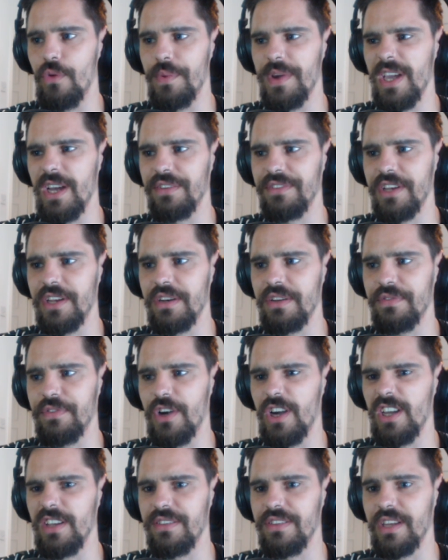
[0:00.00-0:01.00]
We
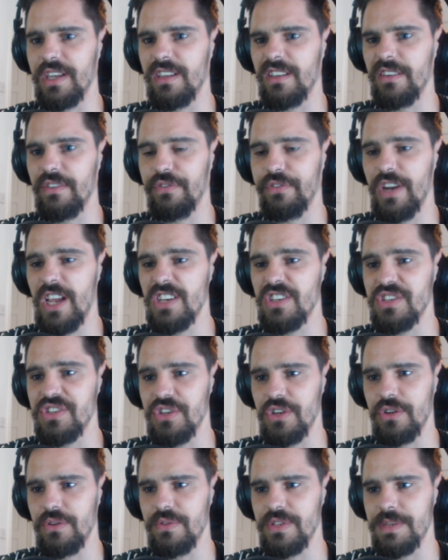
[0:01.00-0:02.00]
identified the flesh
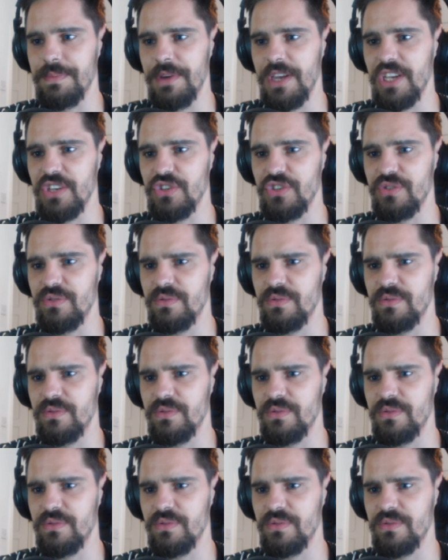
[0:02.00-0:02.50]
suit to be a...